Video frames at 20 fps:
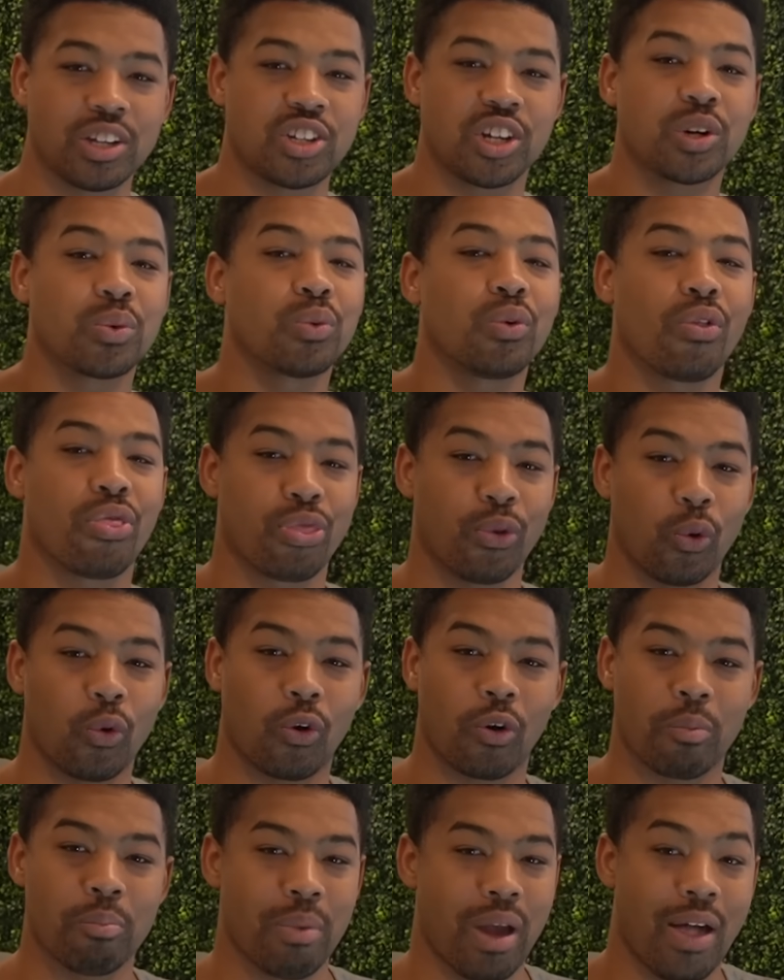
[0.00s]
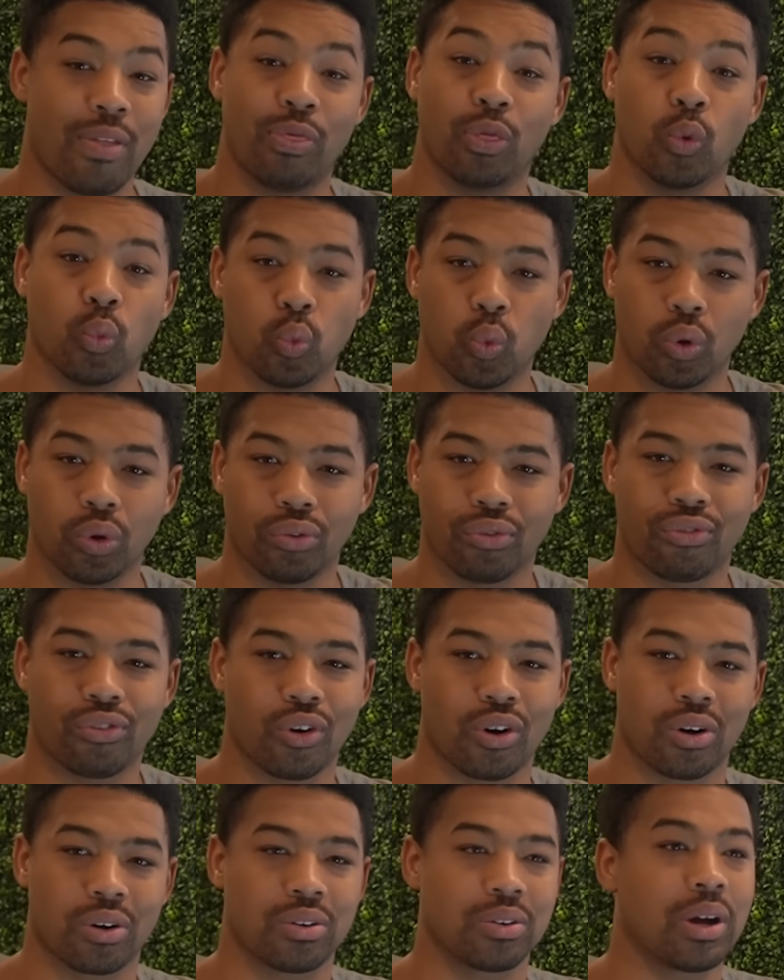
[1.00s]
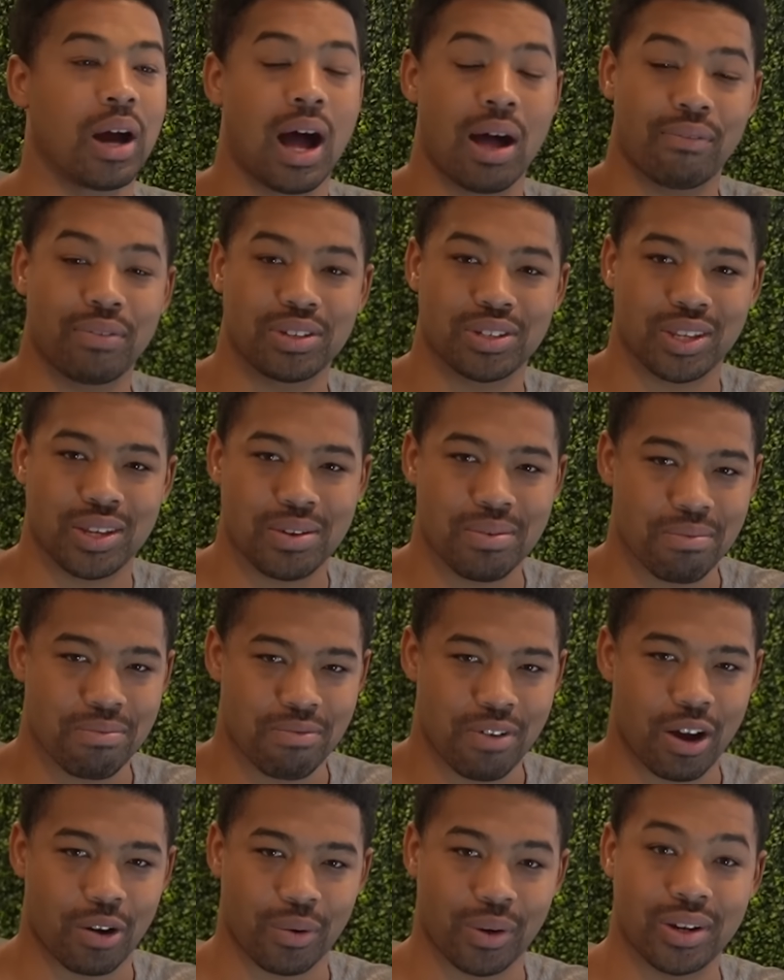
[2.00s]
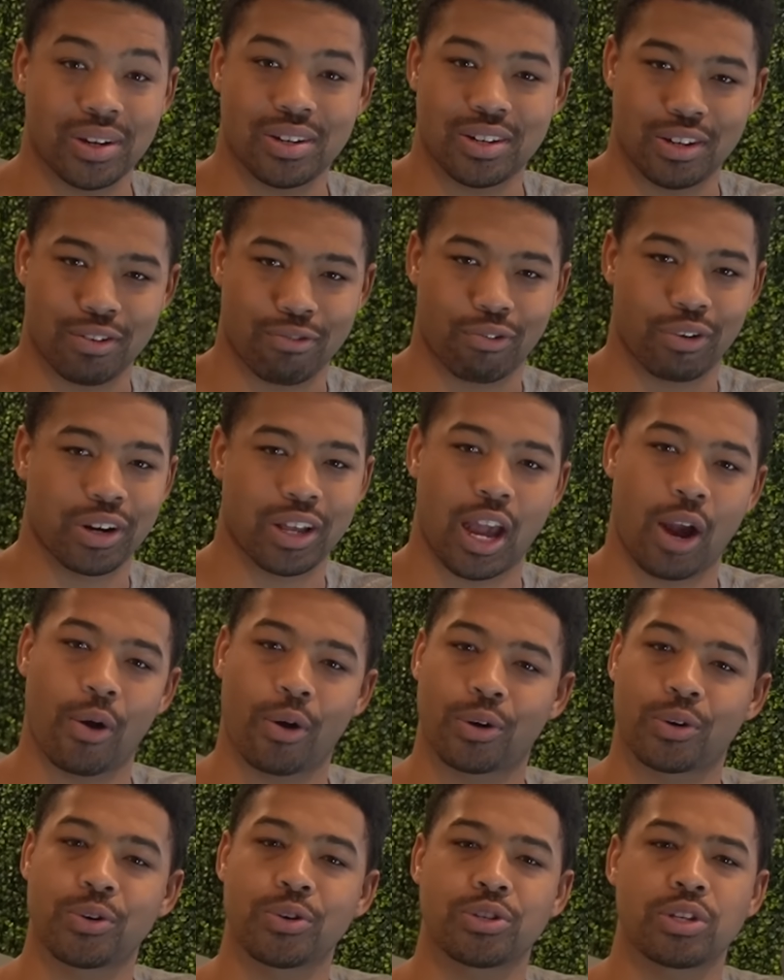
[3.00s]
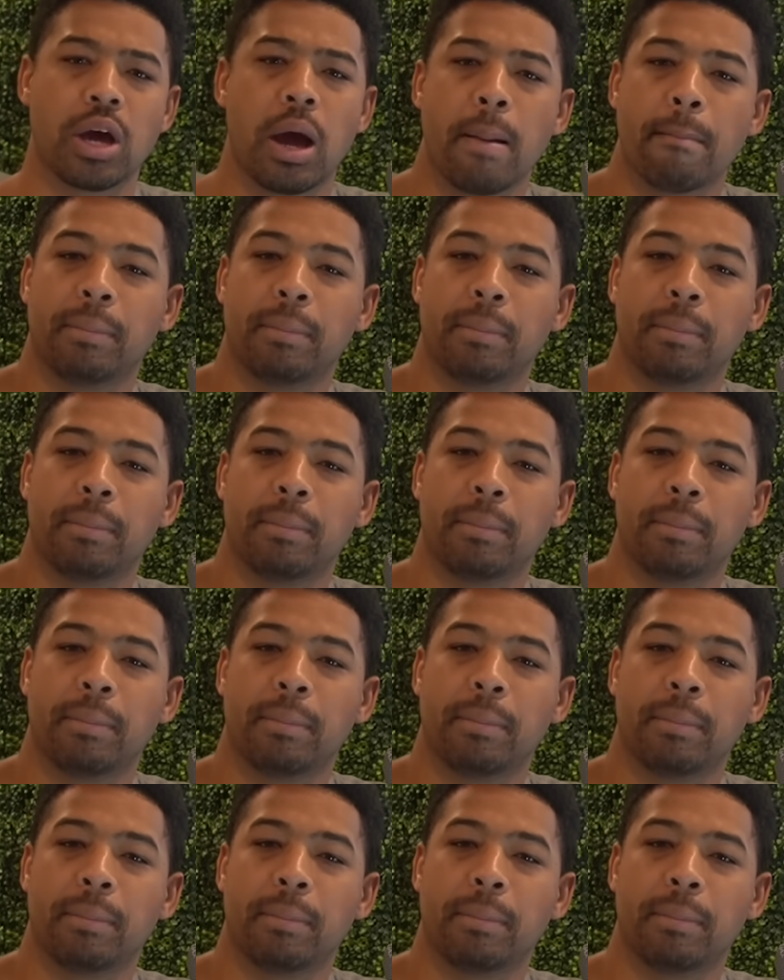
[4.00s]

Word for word: General Thorm and the wolf are obviously very different characters,